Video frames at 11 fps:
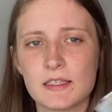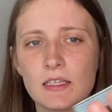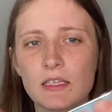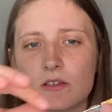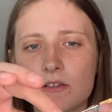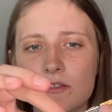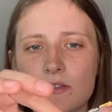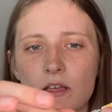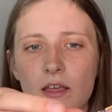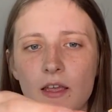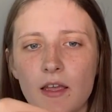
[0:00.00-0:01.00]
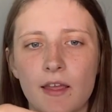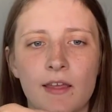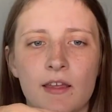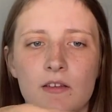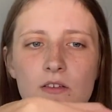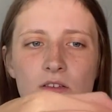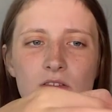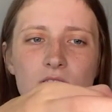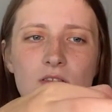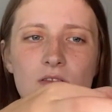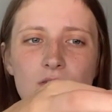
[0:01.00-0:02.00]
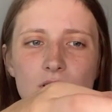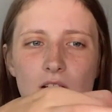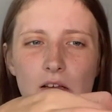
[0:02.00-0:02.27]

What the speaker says: needles and also